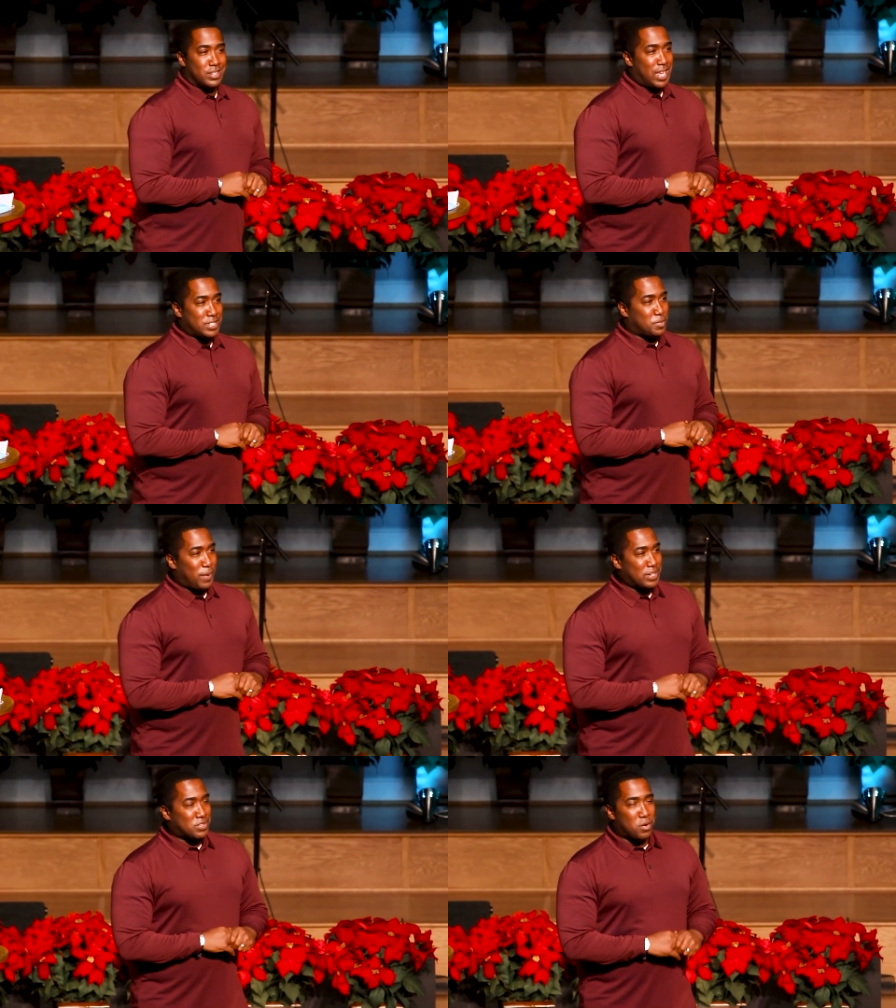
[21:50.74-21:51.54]
It's not just
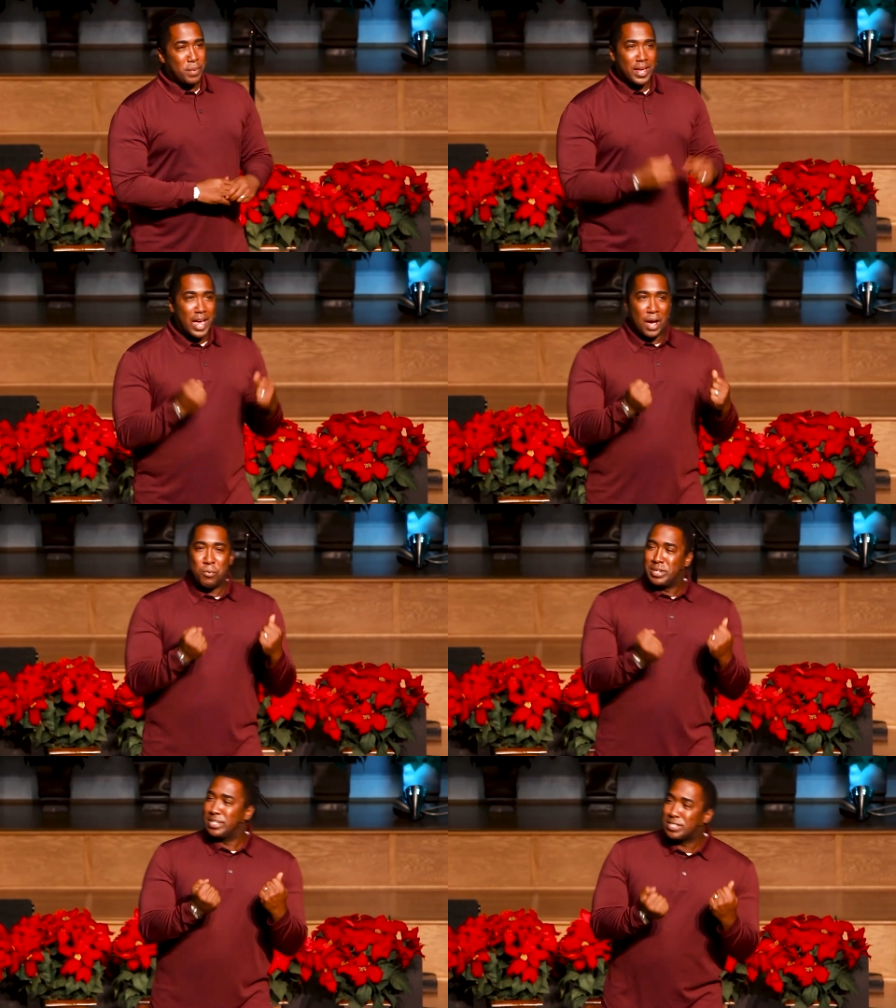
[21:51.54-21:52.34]
based on, man, I
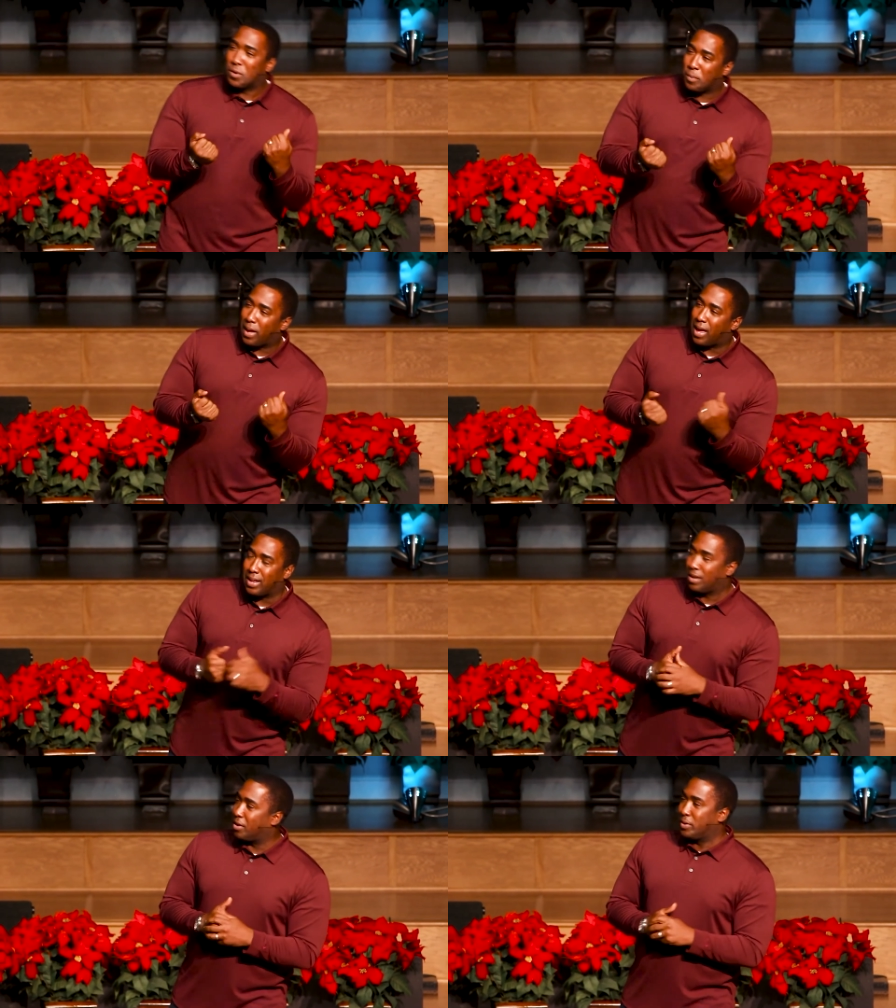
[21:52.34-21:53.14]
wish it so
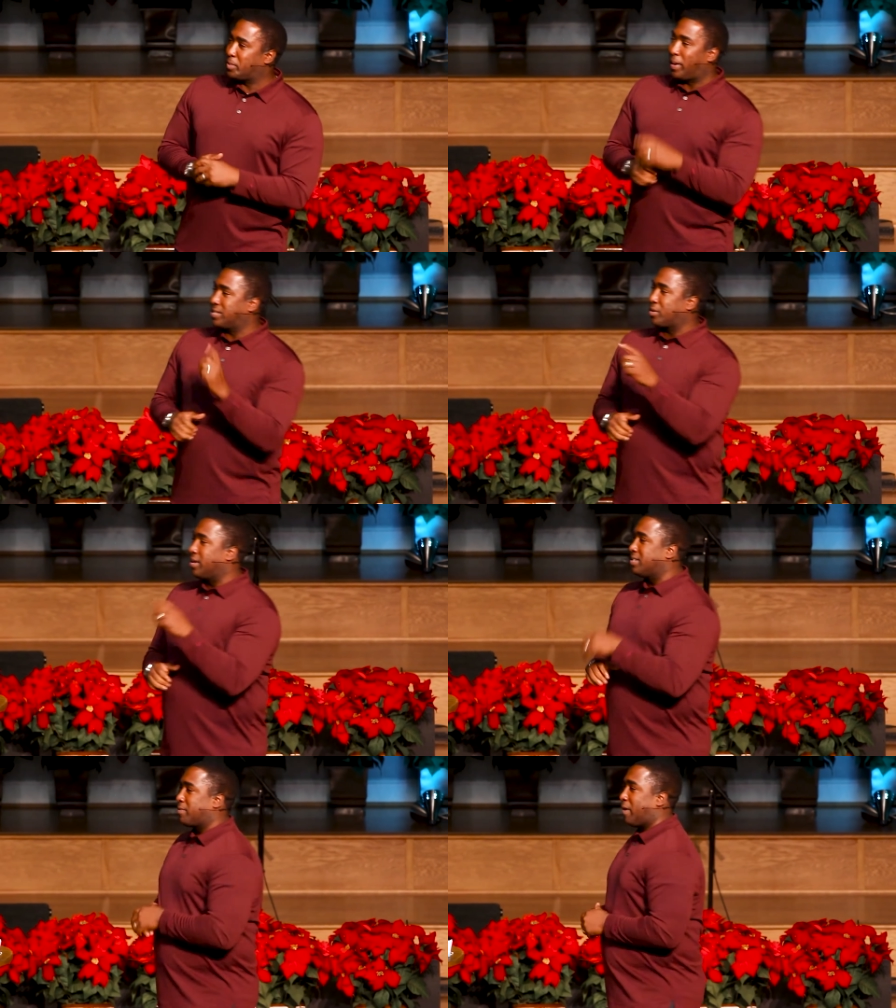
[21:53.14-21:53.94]
bad. No, no, it's based on
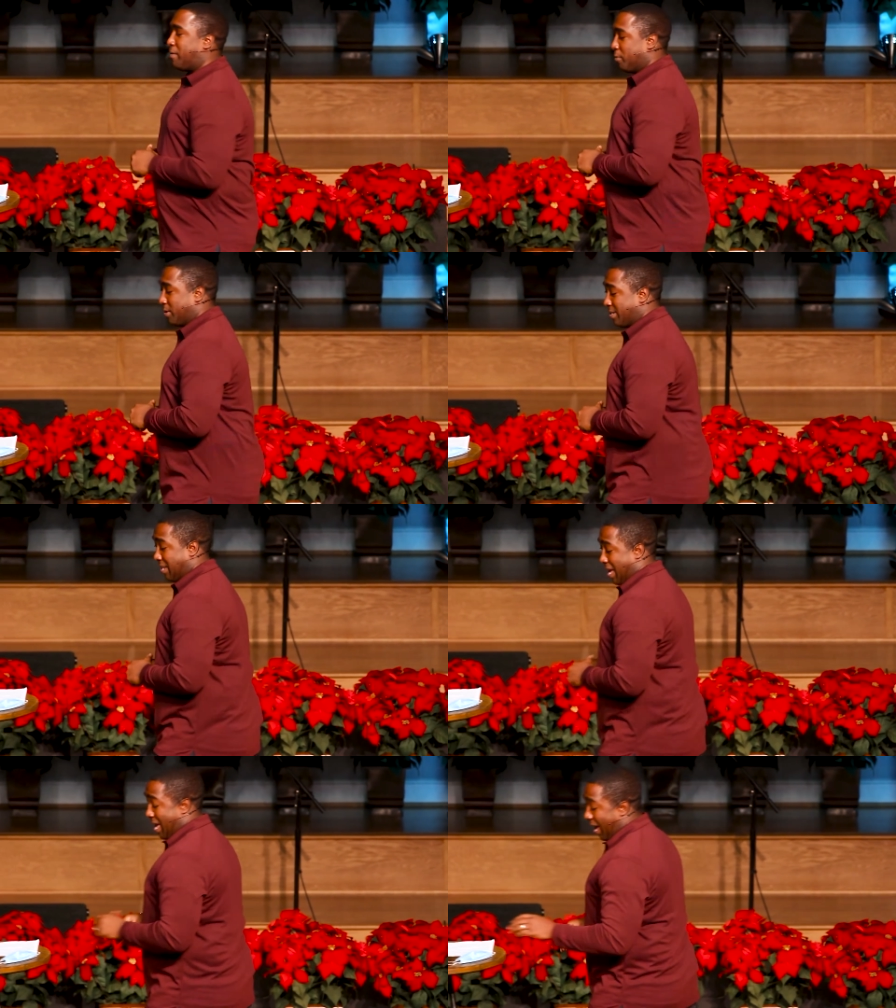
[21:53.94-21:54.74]
His faithfulness.